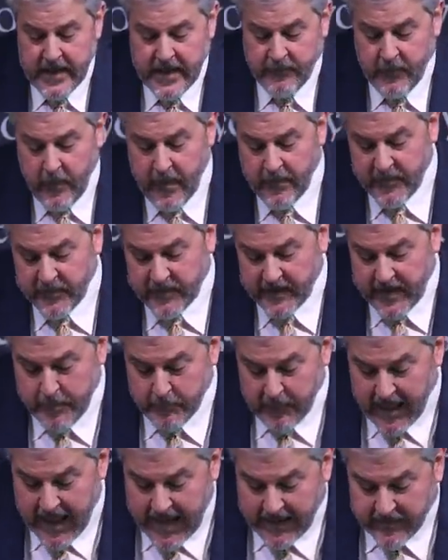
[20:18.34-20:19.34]
If you have the
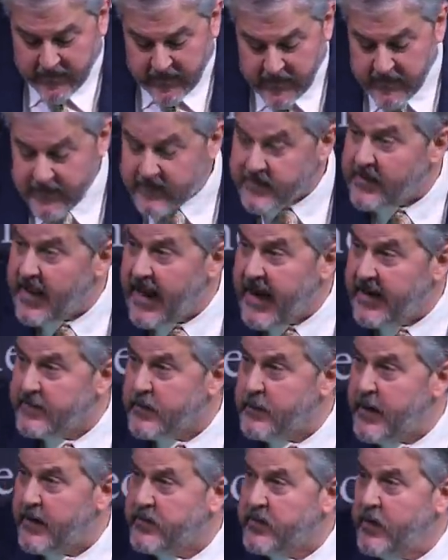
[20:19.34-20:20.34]
same likes and
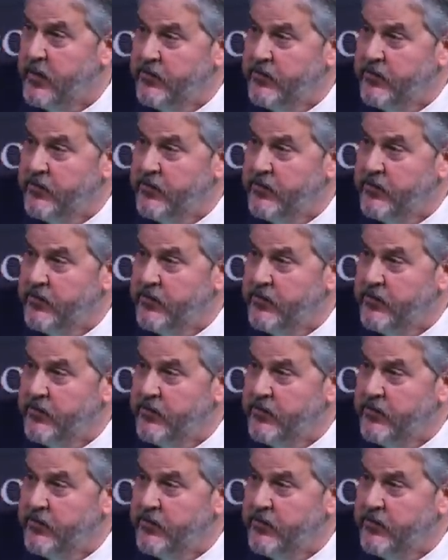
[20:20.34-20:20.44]
dislikes about